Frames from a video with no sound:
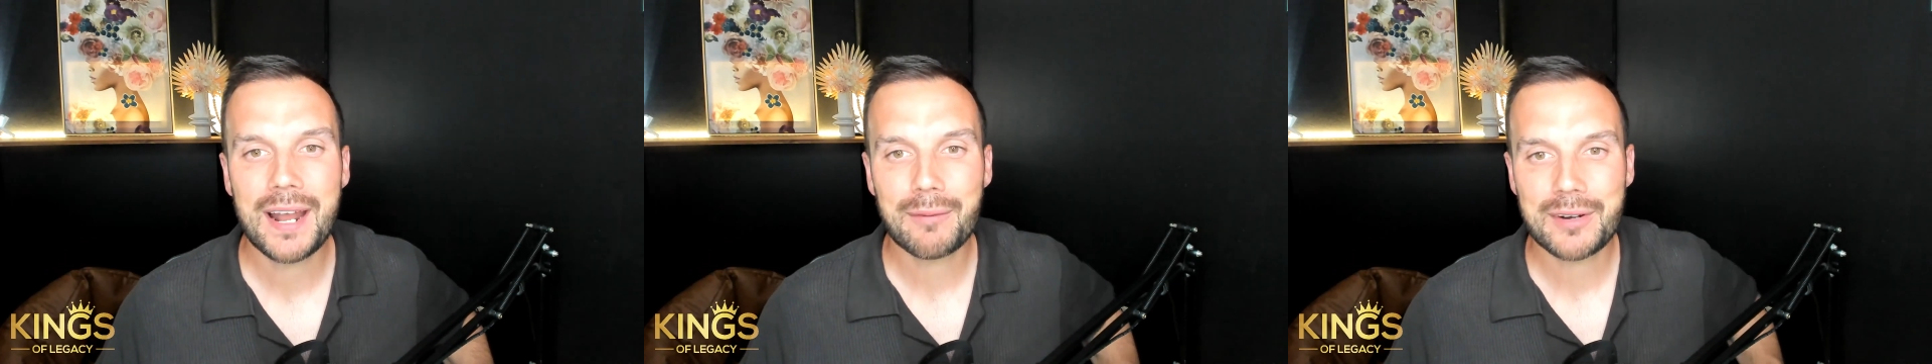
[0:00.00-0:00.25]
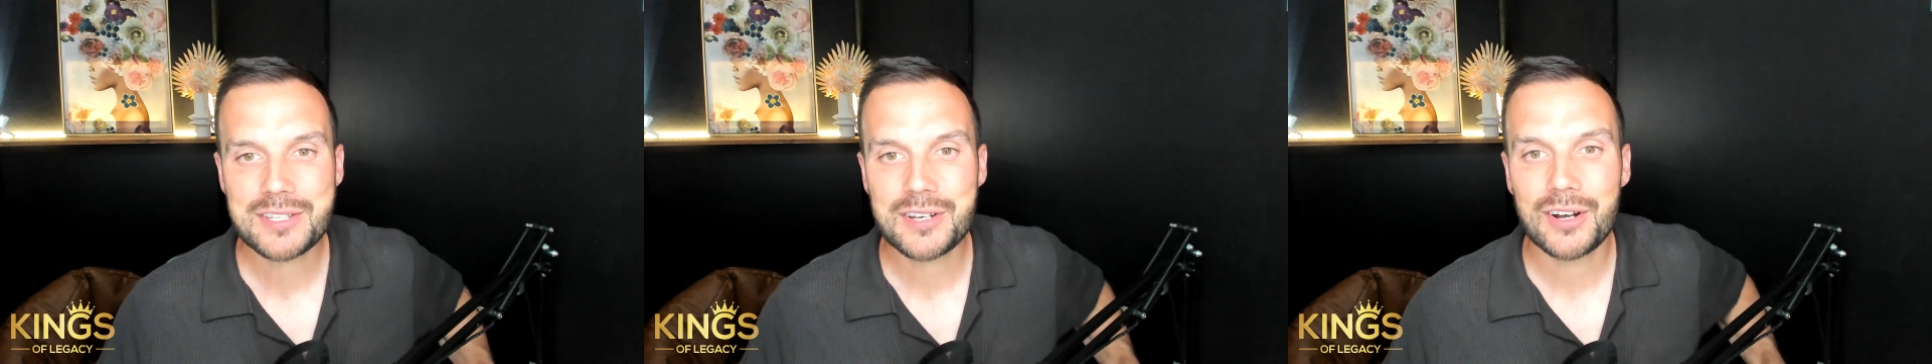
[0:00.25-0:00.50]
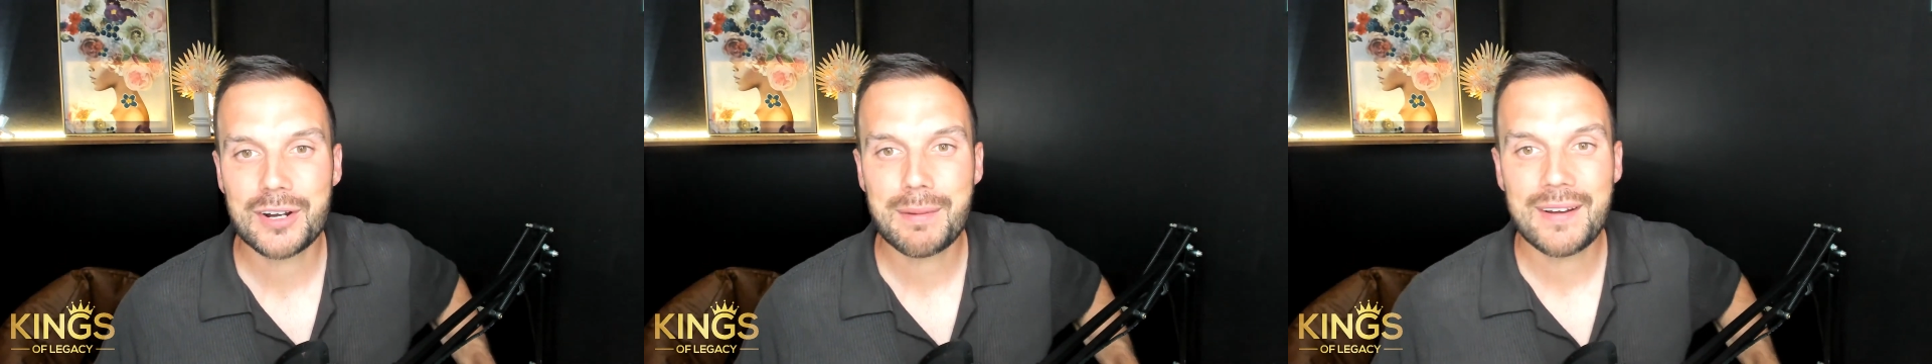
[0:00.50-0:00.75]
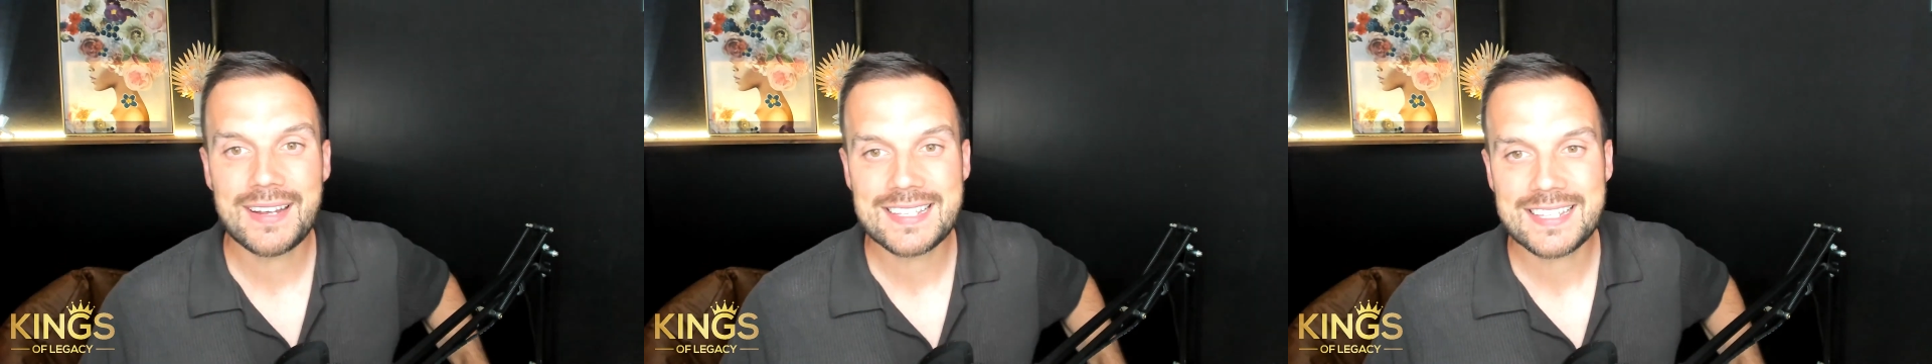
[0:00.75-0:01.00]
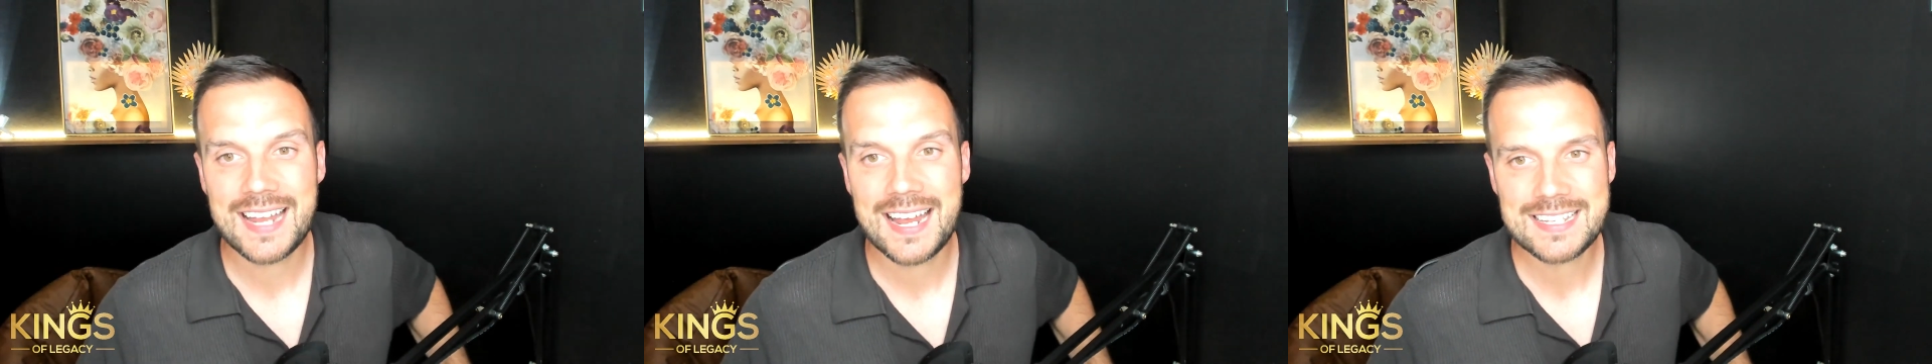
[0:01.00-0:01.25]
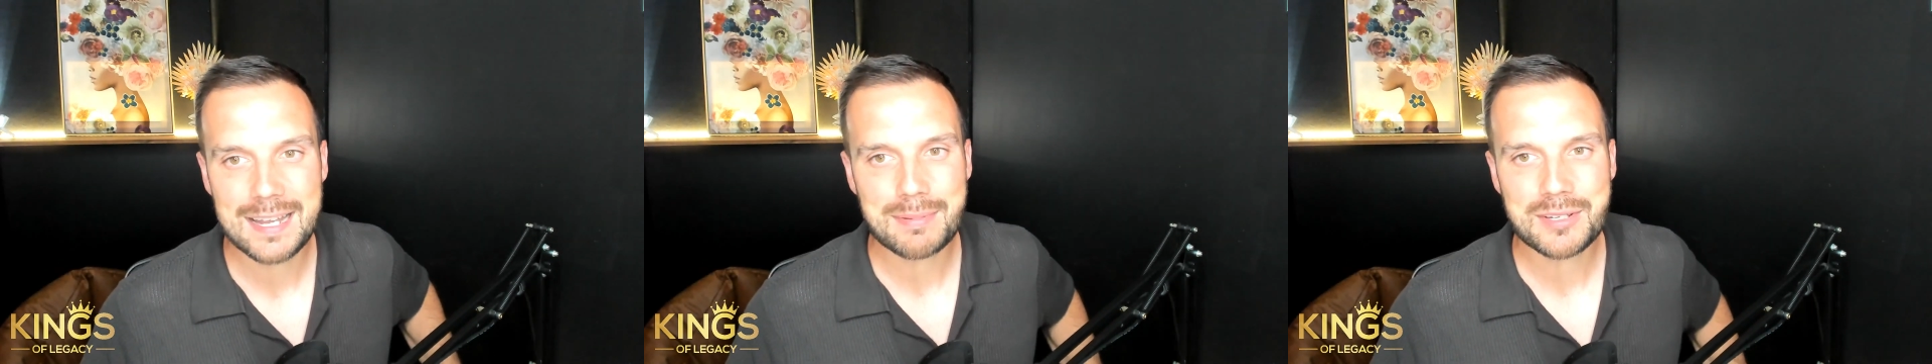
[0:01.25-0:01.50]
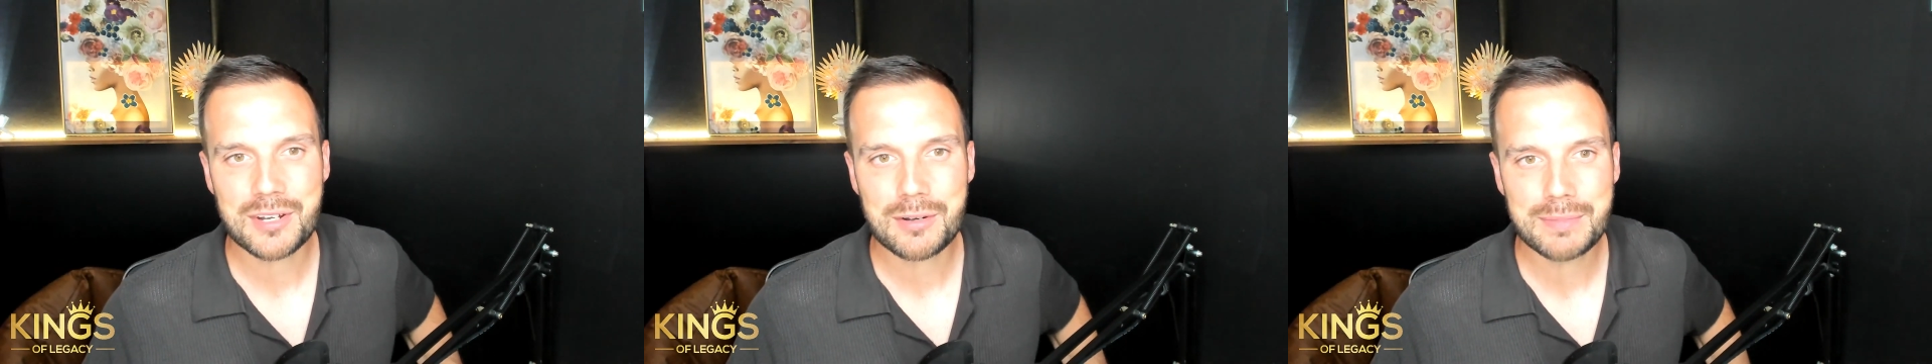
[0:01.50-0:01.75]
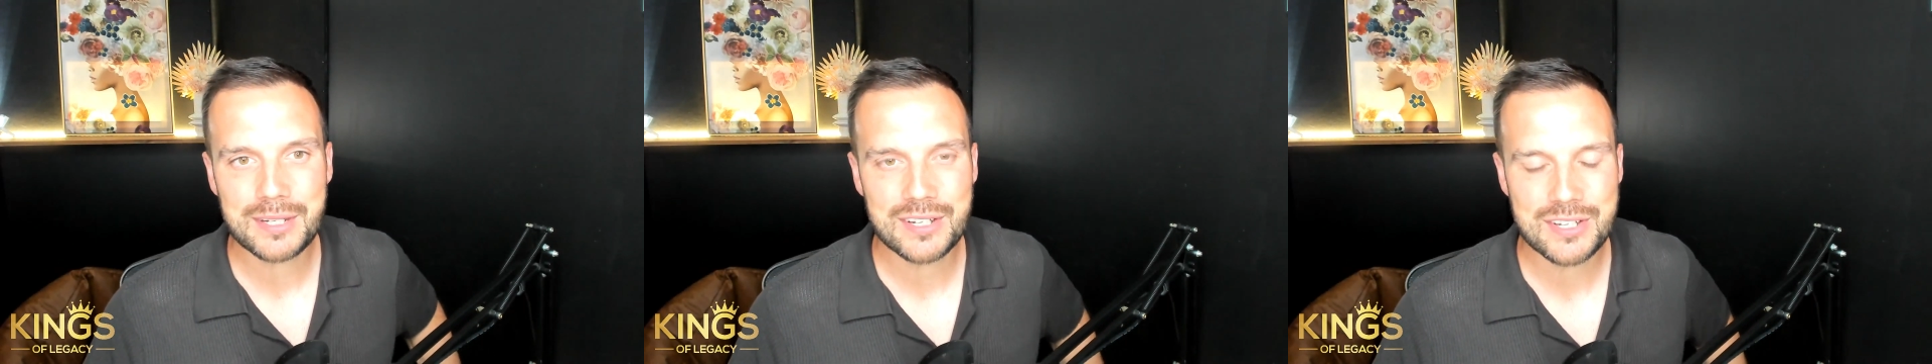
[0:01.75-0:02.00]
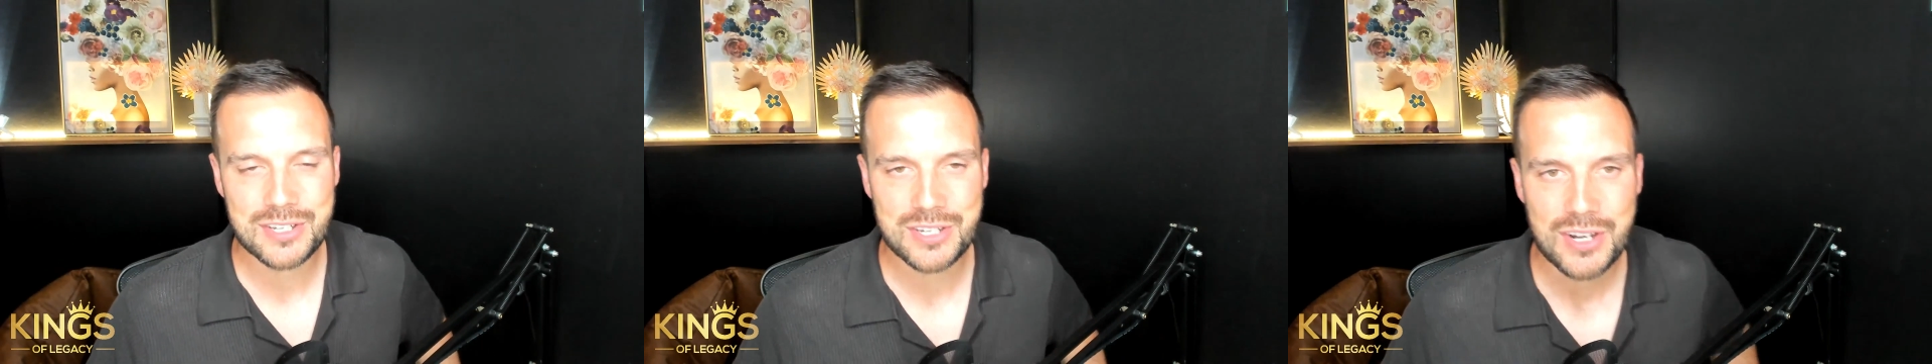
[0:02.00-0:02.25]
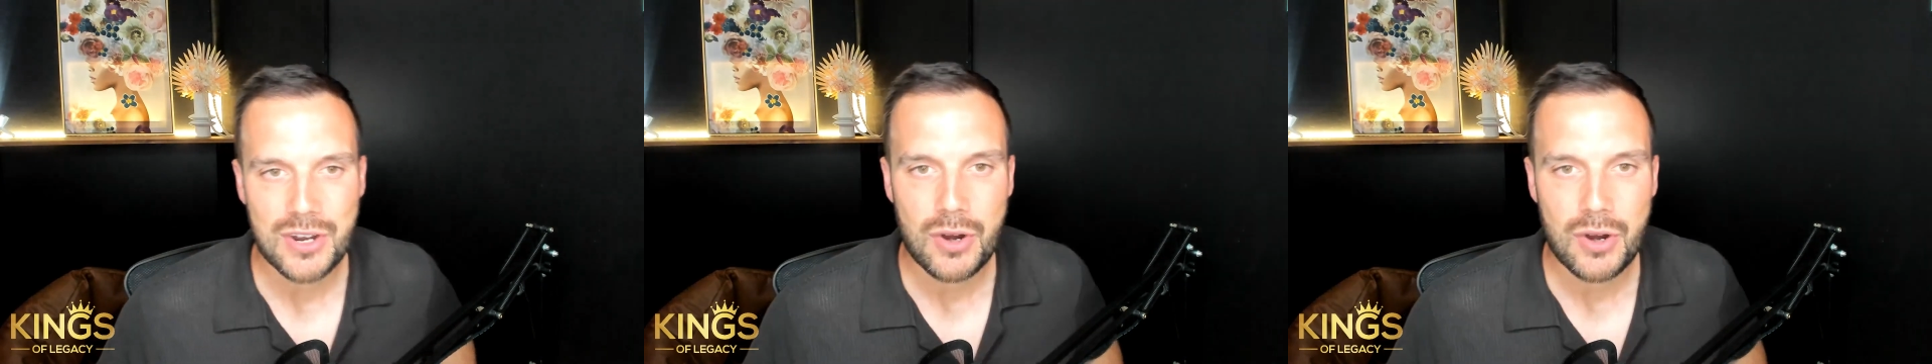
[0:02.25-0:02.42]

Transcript: want to talk about in today's episode because